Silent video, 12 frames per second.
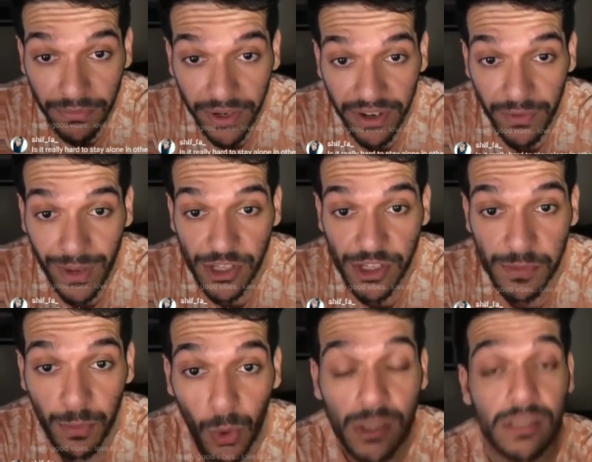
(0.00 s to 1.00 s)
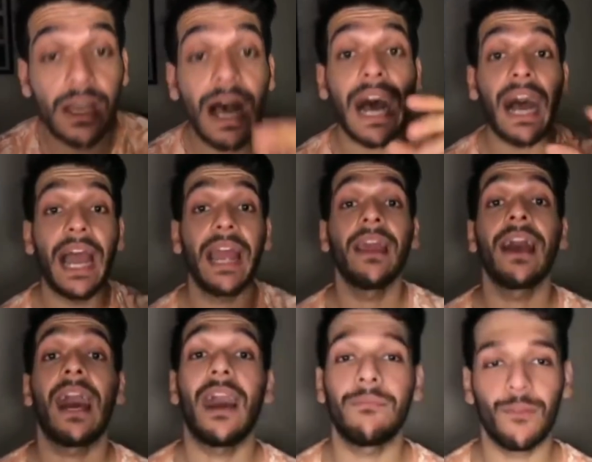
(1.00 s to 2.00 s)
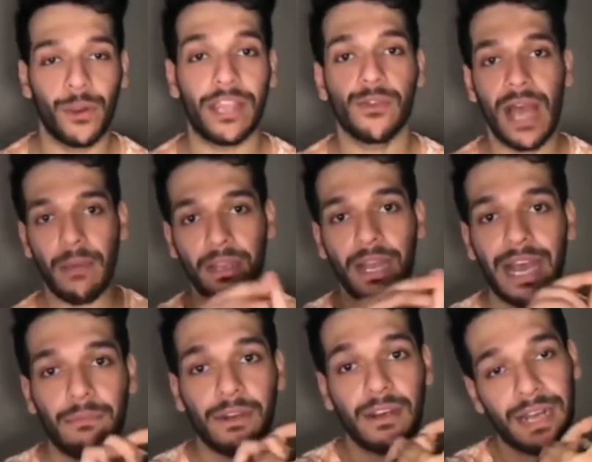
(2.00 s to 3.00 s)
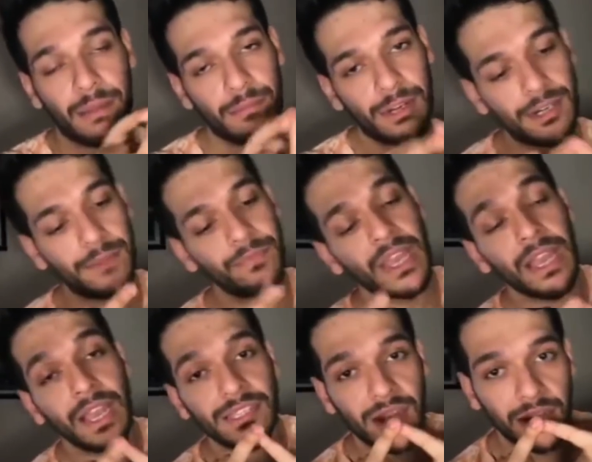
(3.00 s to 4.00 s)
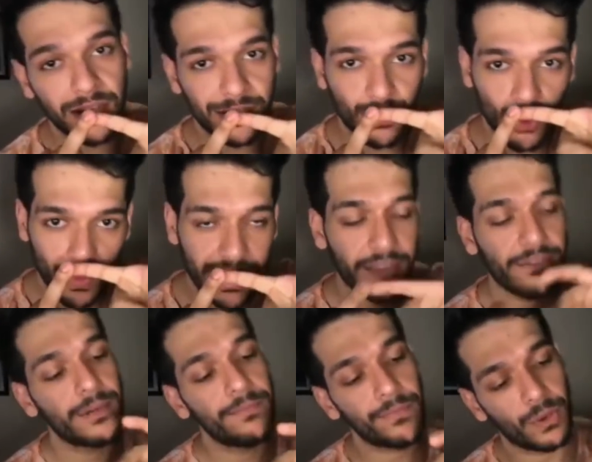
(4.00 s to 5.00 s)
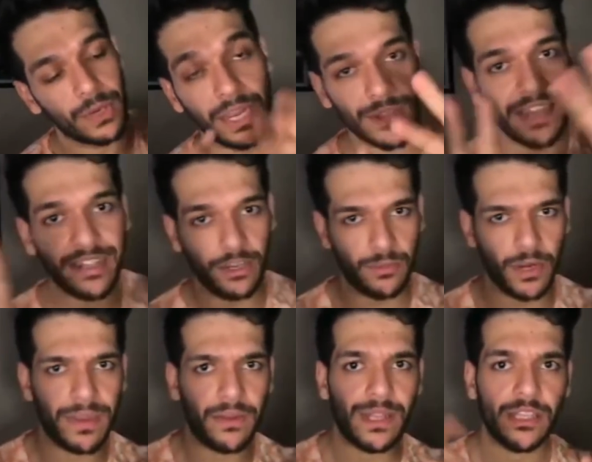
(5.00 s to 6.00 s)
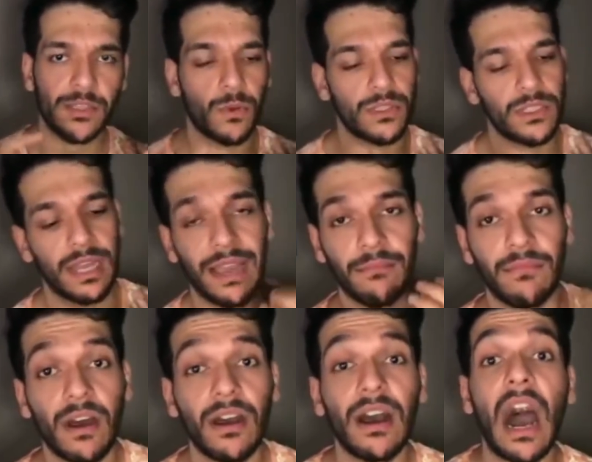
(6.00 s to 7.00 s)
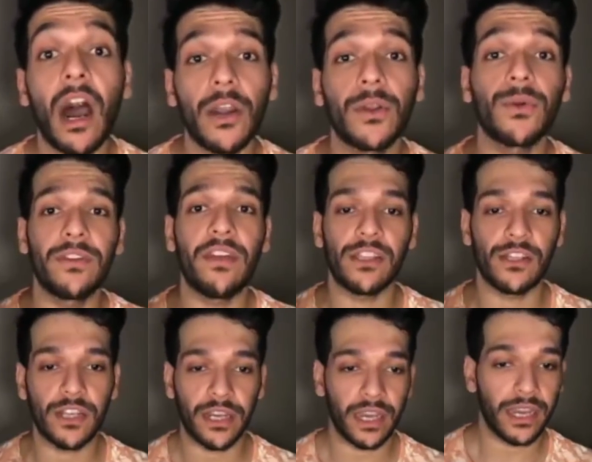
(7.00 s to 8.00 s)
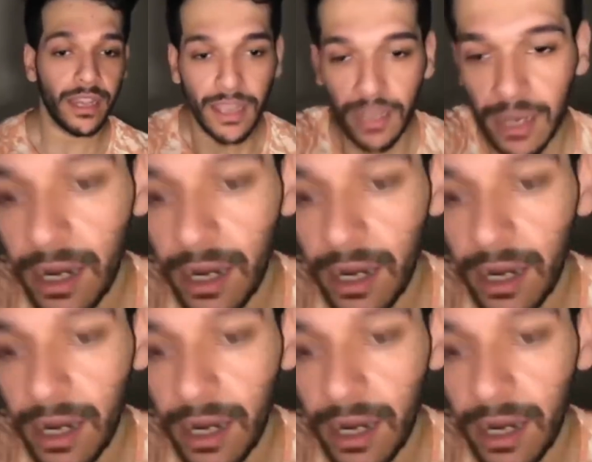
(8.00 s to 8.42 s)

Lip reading: Favorite adventure sports. I'm a instructor, scuba diver. Okay, so I'll tell you about my adventure sports. I'm a hardcore adventure junkie.